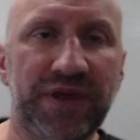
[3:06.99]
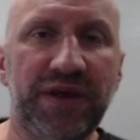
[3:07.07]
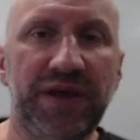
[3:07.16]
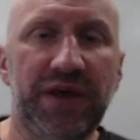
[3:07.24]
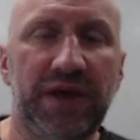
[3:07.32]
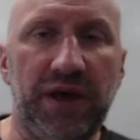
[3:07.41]

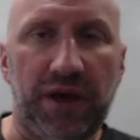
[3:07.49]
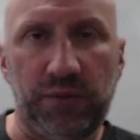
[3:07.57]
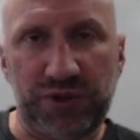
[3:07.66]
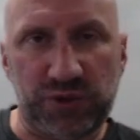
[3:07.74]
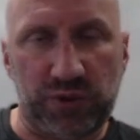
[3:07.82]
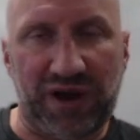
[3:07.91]
which we'll
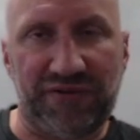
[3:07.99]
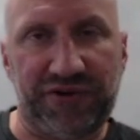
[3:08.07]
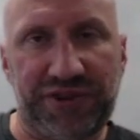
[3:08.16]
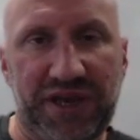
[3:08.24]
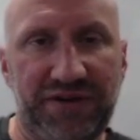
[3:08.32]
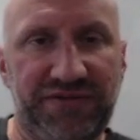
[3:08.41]
cover at the
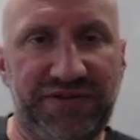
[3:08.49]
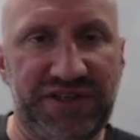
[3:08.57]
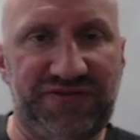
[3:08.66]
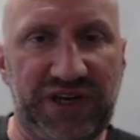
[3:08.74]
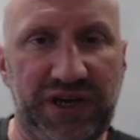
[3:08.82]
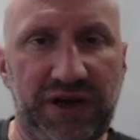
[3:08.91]
end of this
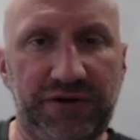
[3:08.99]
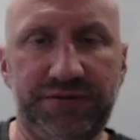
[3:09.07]
video.